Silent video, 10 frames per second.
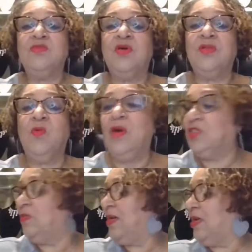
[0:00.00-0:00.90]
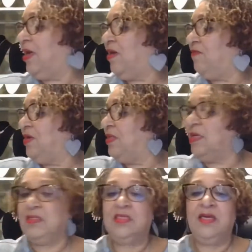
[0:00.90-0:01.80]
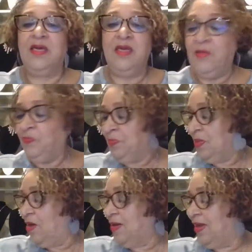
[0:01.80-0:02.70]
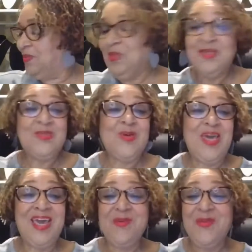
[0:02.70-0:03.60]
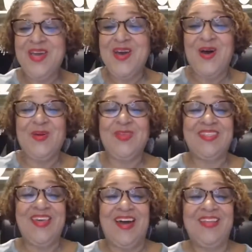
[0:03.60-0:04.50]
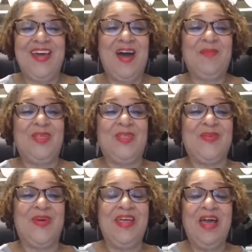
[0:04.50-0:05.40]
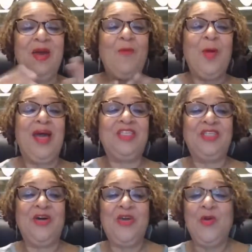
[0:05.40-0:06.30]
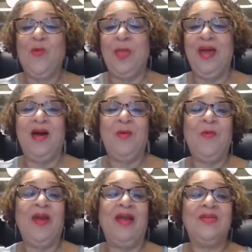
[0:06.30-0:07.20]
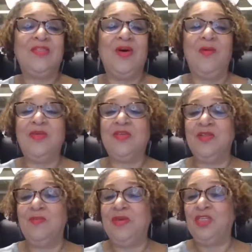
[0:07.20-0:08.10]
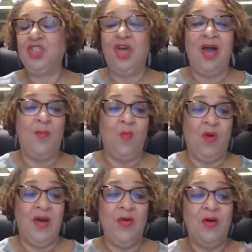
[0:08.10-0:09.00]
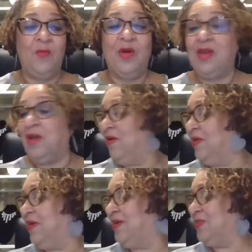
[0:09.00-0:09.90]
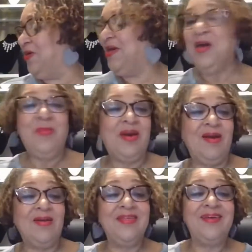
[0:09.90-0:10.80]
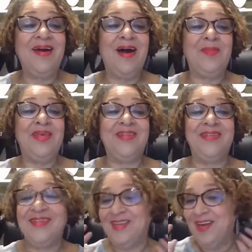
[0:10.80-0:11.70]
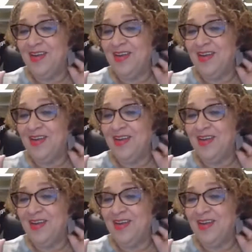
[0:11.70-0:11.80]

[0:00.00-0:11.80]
I'm trying to watch my caffeine intake. Okay, so here we go. So y'all know how we do it. When I show you what I'm wearing, it's always going to be Charm 1 or what Carolyn has on. But Carolyn did the combination today.